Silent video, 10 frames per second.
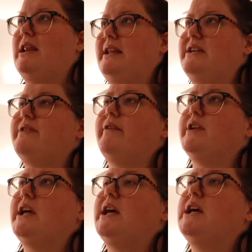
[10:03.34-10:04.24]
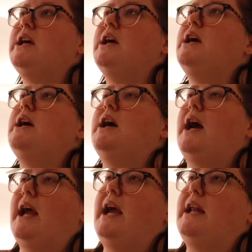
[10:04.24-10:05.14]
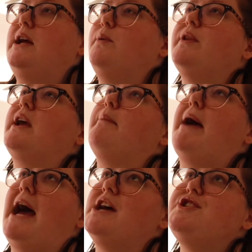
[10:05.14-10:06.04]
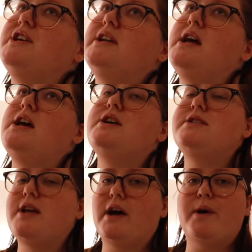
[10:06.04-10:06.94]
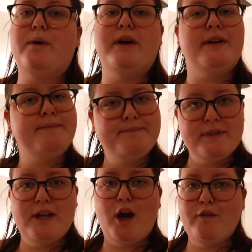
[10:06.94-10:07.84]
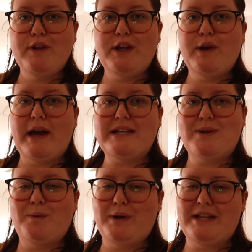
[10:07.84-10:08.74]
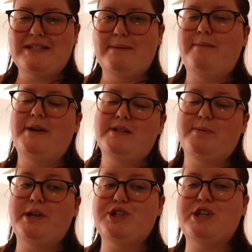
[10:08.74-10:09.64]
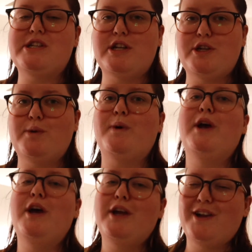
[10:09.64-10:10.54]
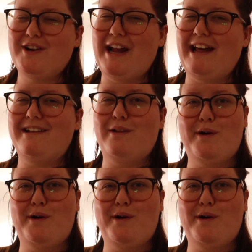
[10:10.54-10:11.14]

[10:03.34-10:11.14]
least favorite thing. I hate it with like a passion. So hopefully you guys will get some inspiration to do your dang